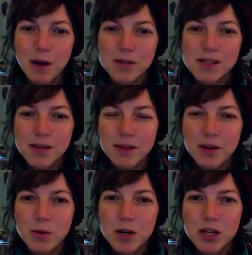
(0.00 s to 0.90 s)
something
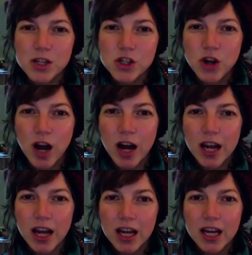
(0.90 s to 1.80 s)
worth
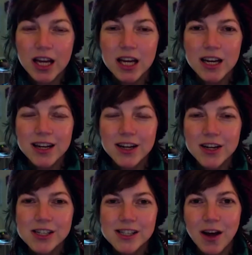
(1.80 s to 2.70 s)
trying
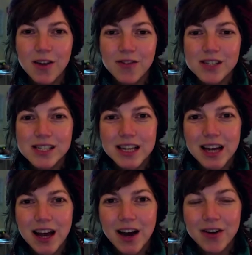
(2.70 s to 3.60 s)
yourself and seeing
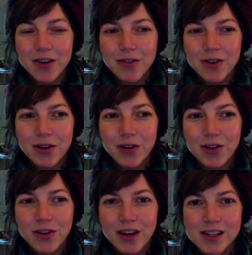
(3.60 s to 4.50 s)
how you feel,
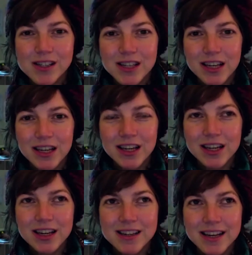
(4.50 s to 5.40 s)
and
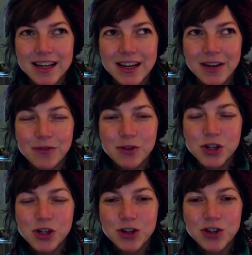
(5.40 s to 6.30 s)
taking a food
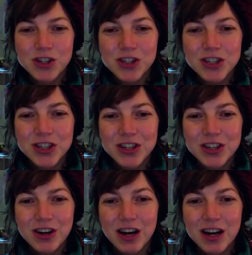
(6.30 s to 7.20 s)
journal
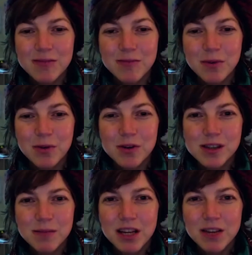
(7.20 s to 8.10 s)
or
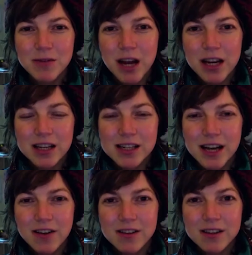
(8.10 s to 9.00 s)
something and writing
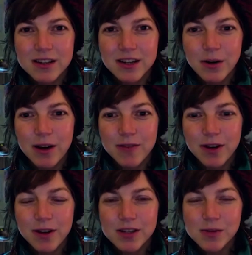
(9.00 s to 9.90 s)
down, I
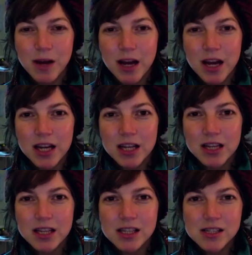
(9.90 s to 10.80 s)
felt this way and
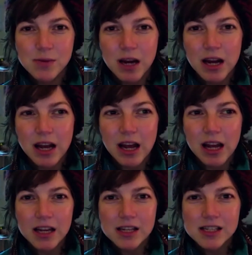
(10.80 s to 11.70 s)
this is what I ate.